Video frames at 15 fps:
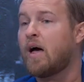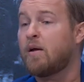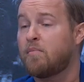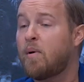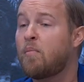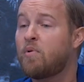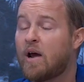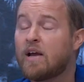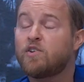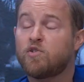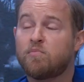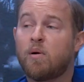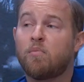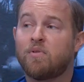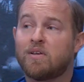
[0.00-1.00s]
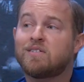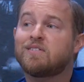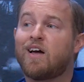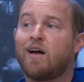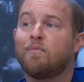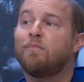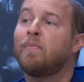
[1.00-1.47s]
And I do remember this
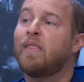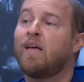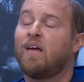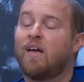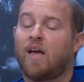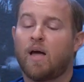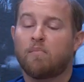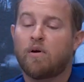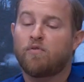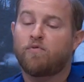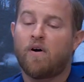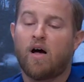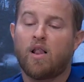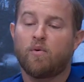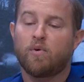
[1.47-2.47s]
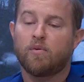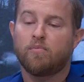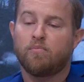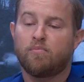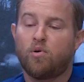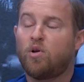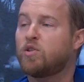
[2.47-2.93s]
time. And my father
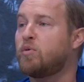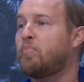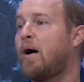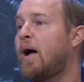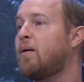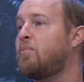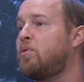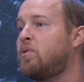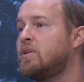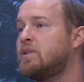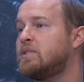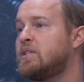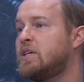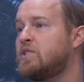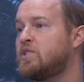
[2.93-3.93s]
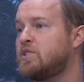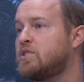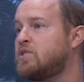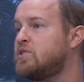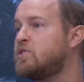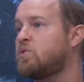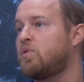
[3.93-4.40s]
would pull the Bible and teach us
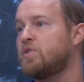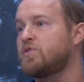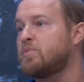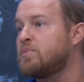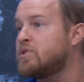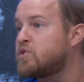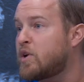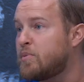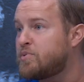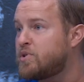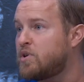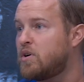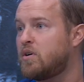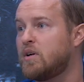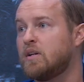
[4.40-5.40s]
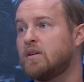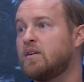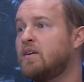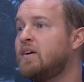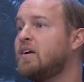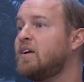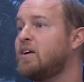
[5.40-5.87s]
stories from the scripture. And,
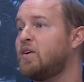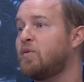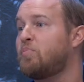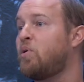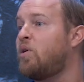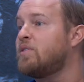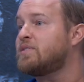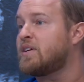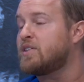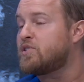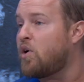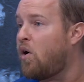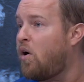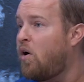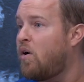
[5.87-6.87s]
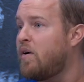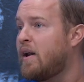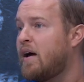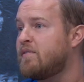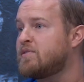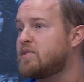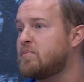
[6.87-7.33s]
you know, he'd pull his guitar and
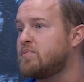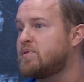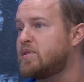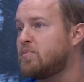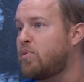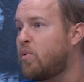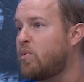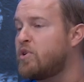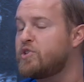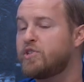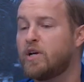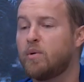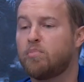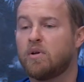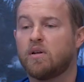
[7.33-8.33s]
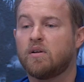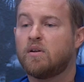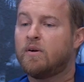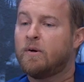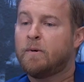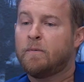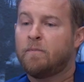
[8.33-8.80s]
have some simple worship. And
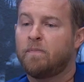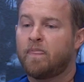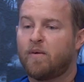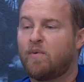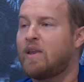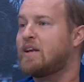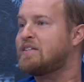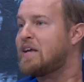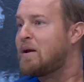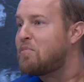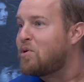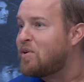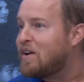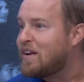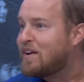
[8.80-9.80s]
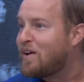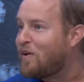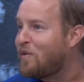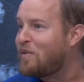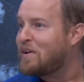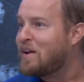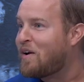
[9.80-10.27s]
we had a tambourine
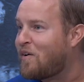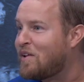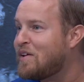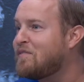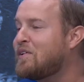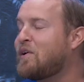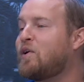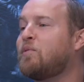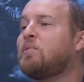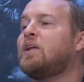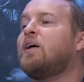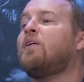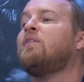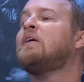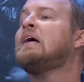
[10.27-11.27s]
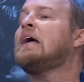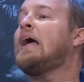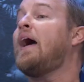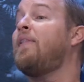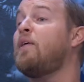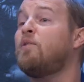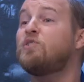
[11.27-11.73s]
going in our living room, you know.
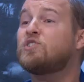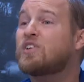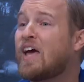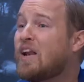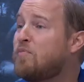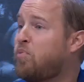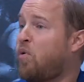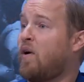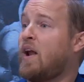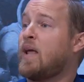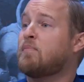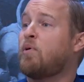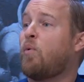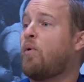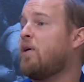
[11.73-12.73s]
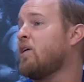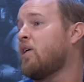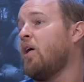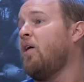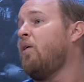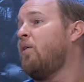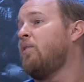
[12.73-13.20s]
And they were just kind of praying about where to
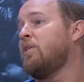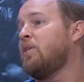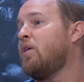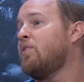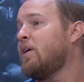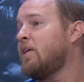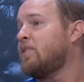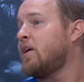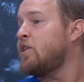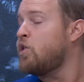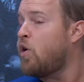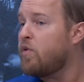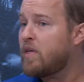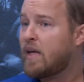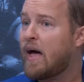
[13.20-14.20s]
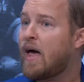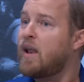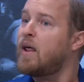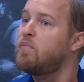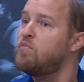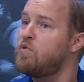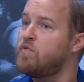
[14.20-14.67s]
go. You know, they know that God
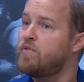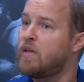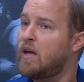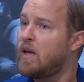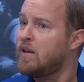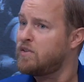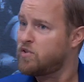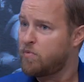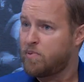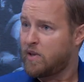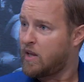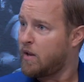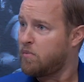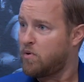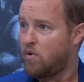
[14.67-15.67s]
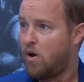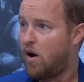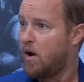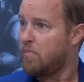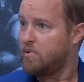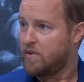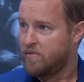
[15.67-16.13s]
had moved. And don't get me
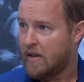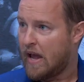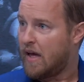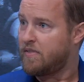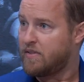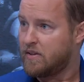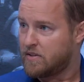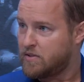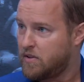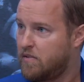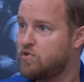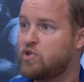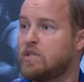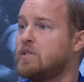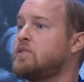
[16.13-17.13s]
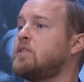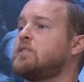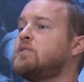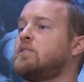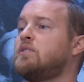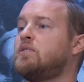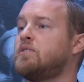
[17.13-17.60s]
wrong. I believe Catholics love
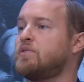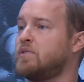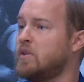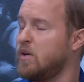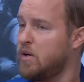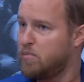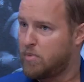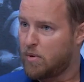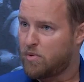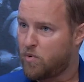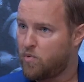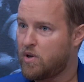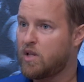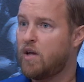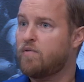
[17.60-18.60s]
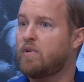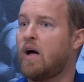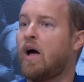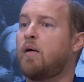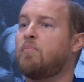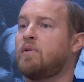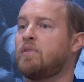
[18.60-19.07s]
Jesus and there's people that really love
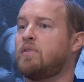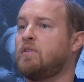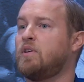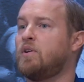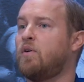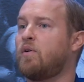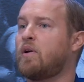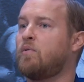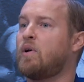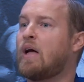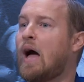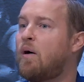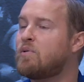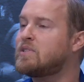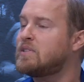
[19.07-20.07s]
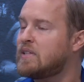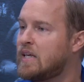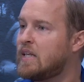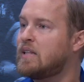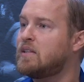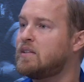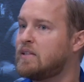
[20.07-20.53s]
God. But, you know, God was
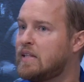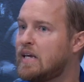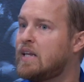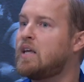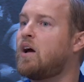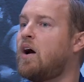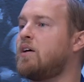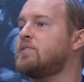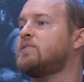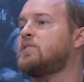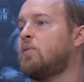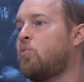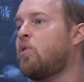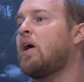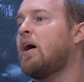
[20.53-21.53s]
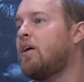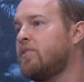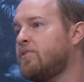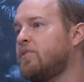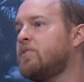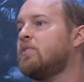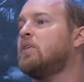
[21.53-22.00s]
leading us somewhere
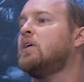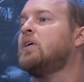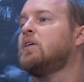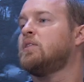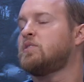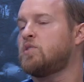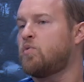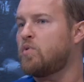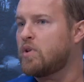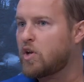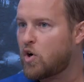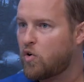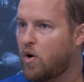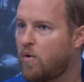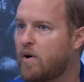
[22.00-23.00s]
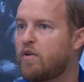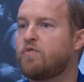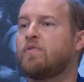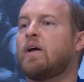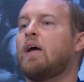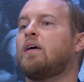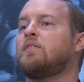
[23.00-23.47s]
else to really grow in our
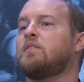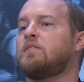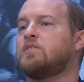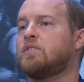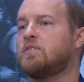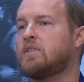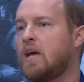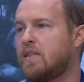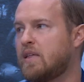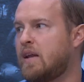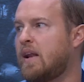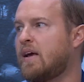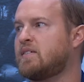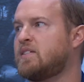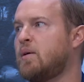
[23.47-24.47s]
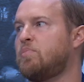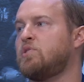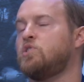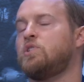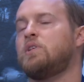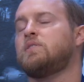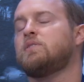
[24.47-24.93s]
faith mm-hmm. and to take that next step in
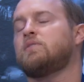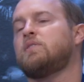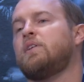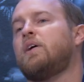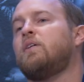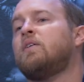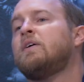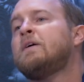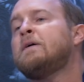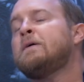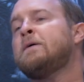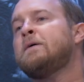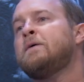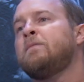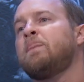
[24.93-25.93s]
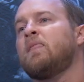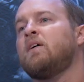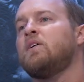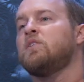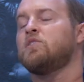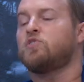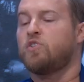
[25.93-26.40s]
Jesus, you know.
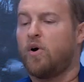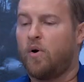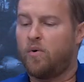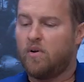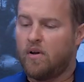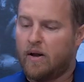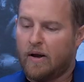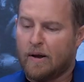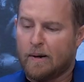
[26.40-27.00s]
So,